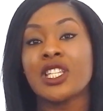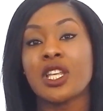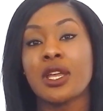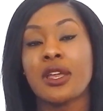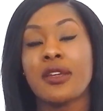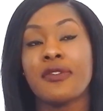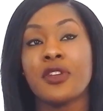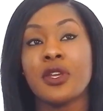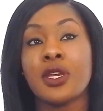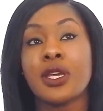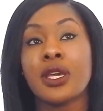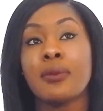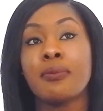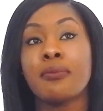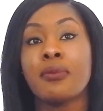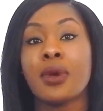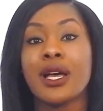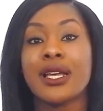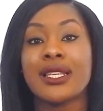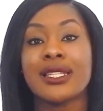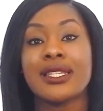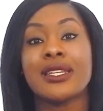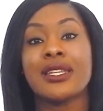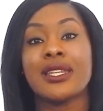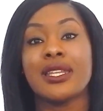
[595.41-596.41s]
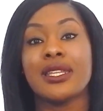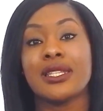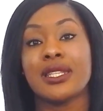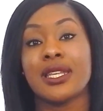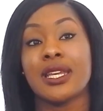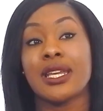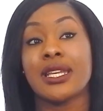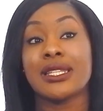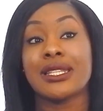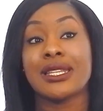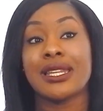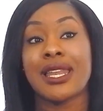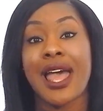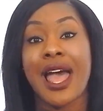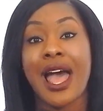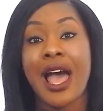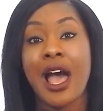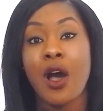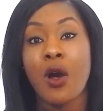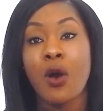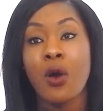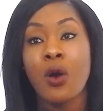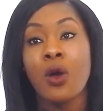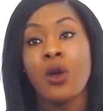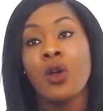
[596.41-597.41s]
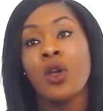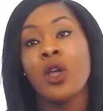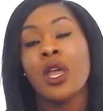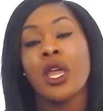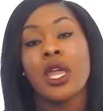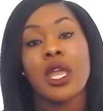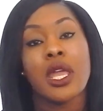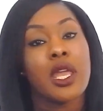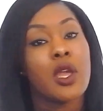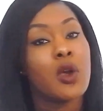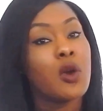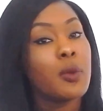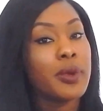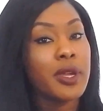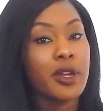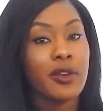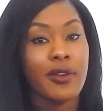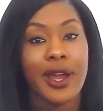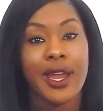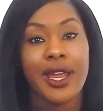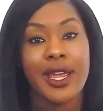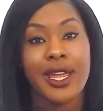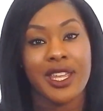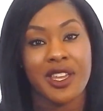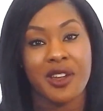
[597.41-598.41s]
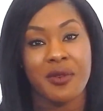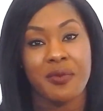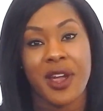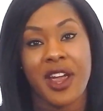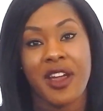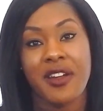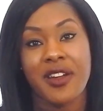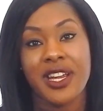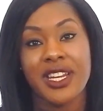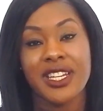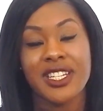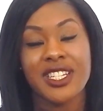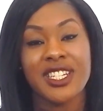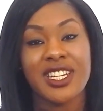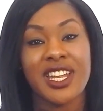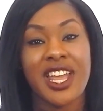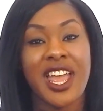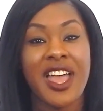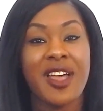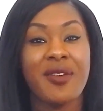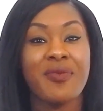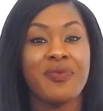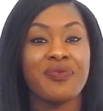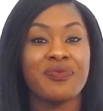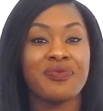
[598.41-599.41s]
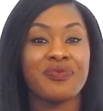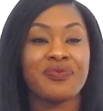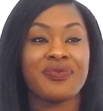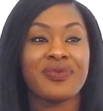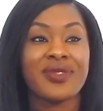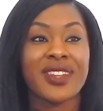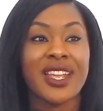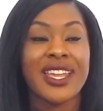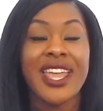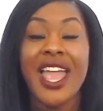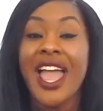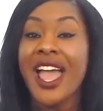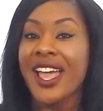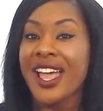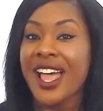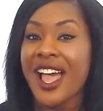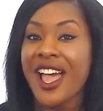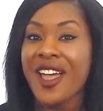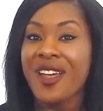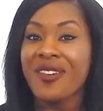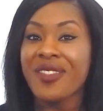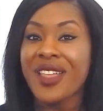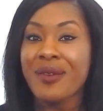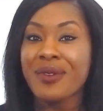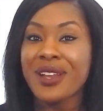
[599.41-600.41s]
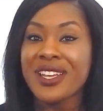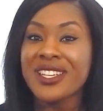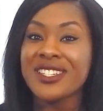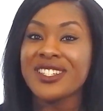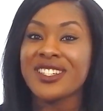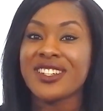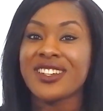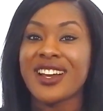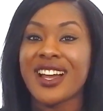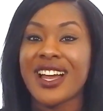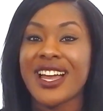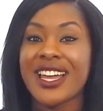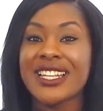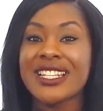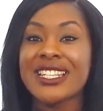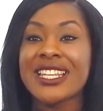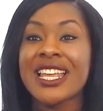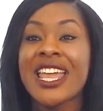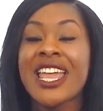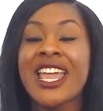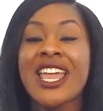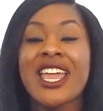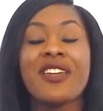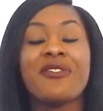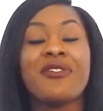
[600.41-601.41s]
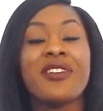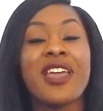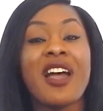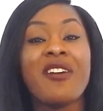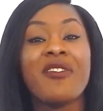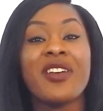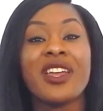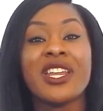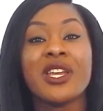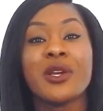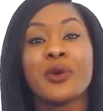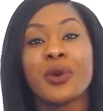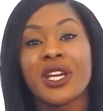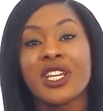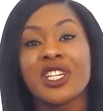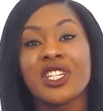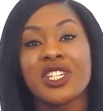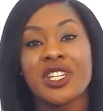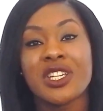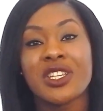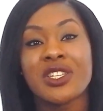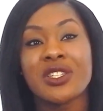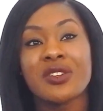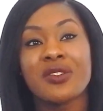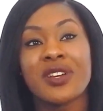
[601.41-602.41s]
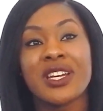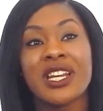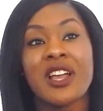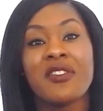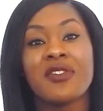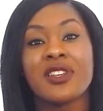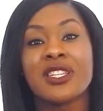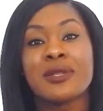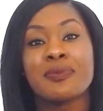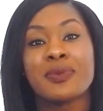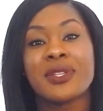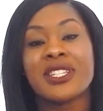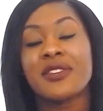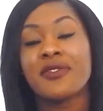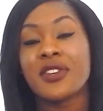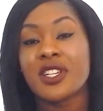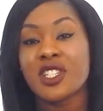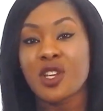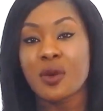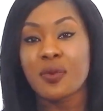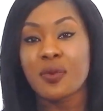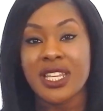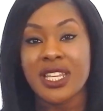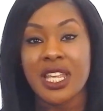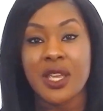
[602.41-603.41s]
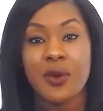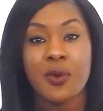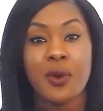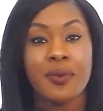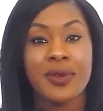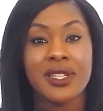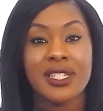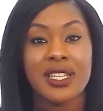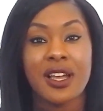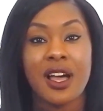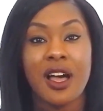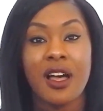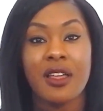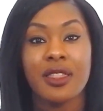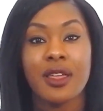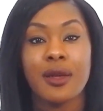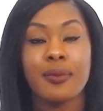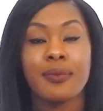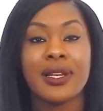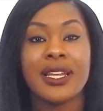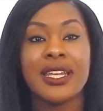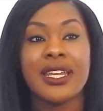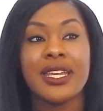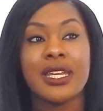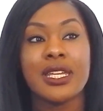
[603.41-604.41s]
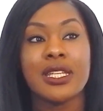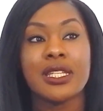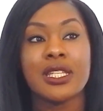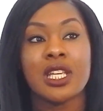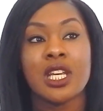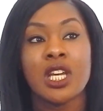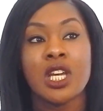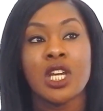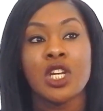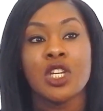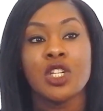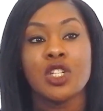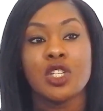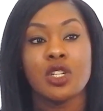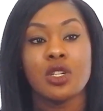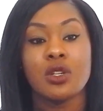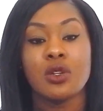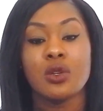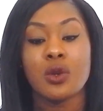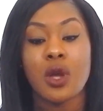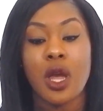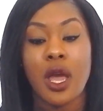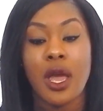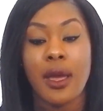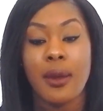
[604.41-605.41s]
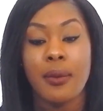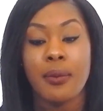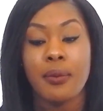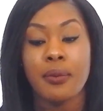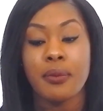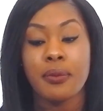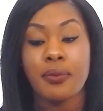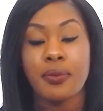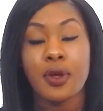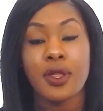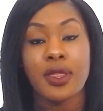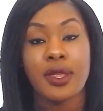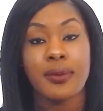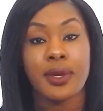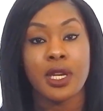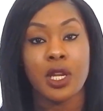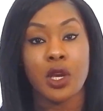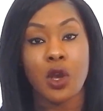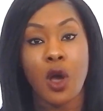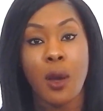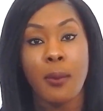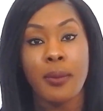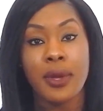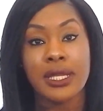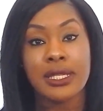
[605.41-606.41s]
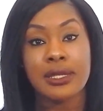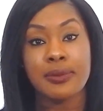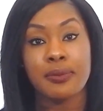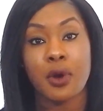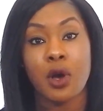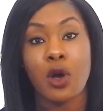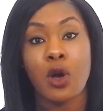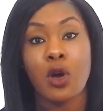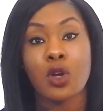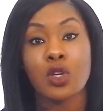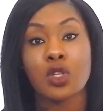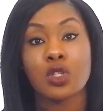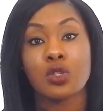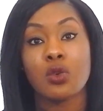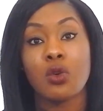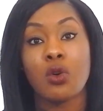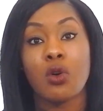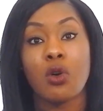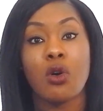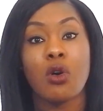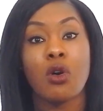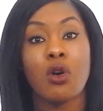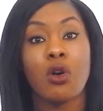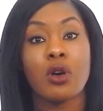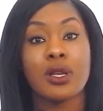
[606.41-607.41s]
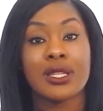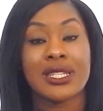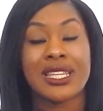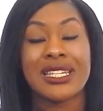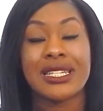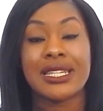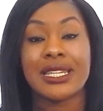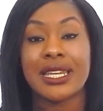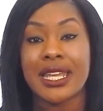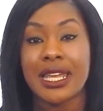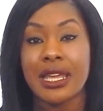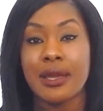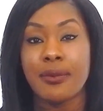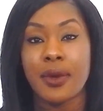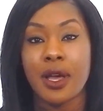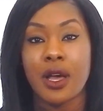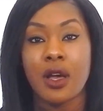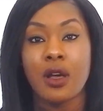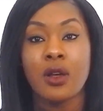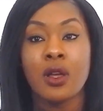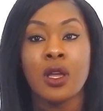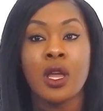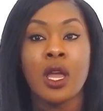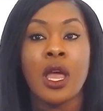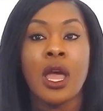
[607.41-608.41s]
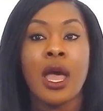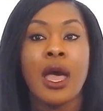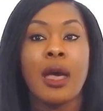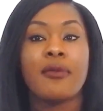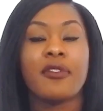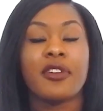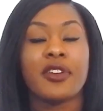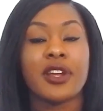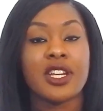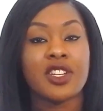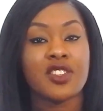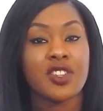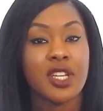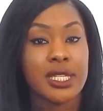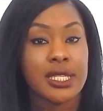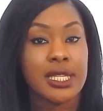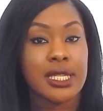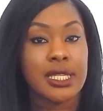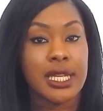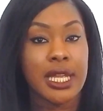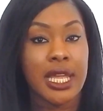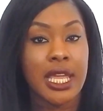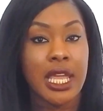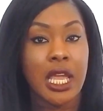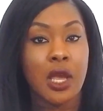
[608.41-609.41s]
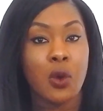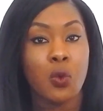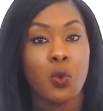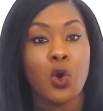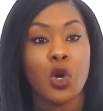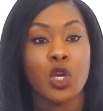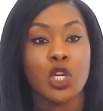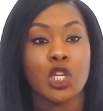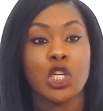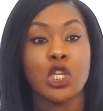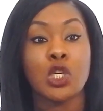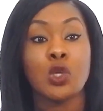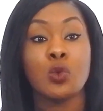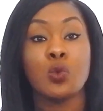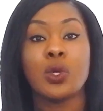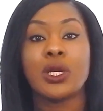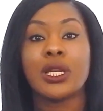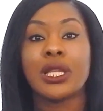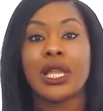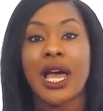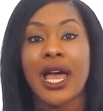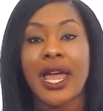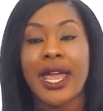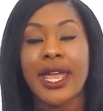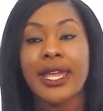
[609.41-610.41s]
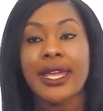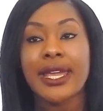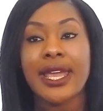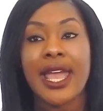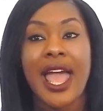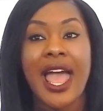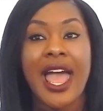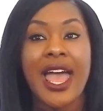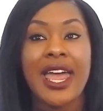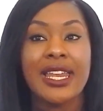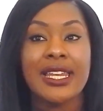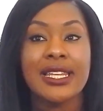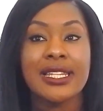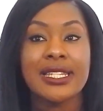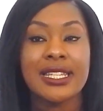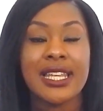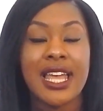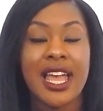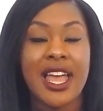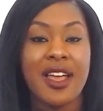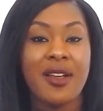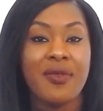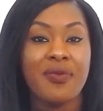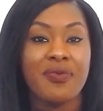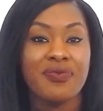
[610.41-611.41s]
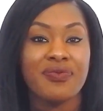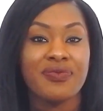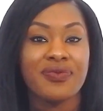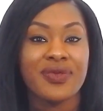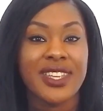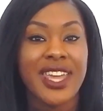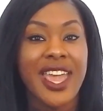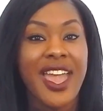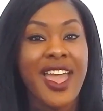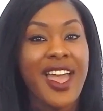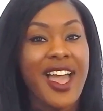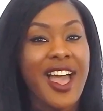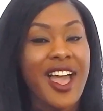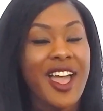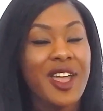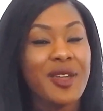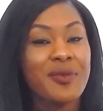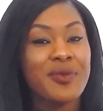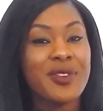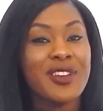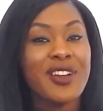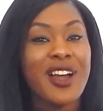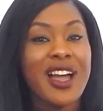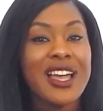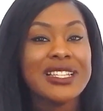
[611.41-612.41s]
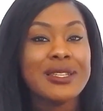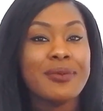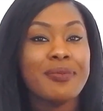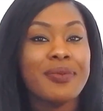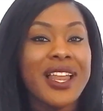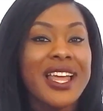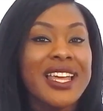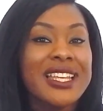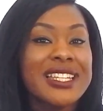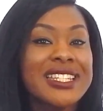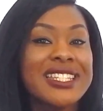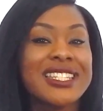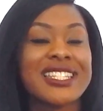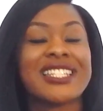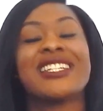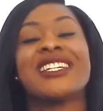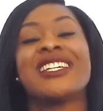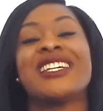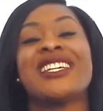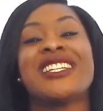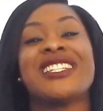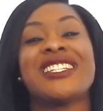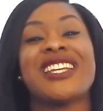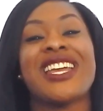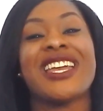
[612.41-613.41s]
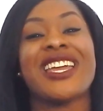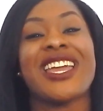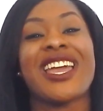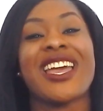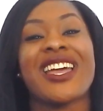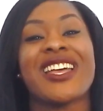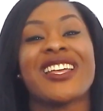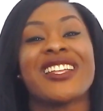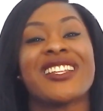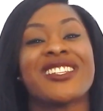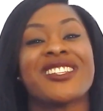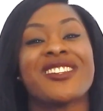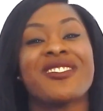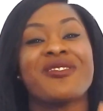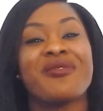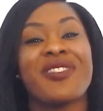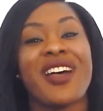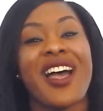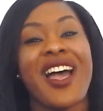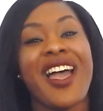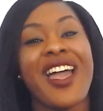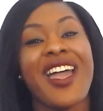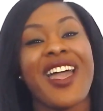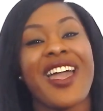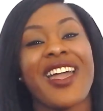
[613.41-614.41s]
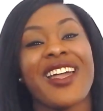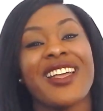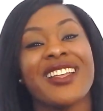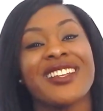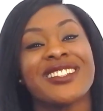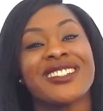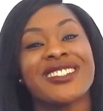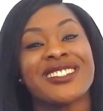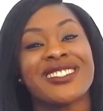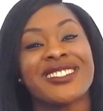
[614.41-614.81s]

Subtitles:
So if you can master these things now, it will be great in your marriage. Yeah, I hope that blessed you guys. If you have any questions or any other specific that you want me to cover, please do put them in the comments box or send an email. I'm very interested to hear what you would like. And yeah, I hope you guys are blessed. Take care. Bye.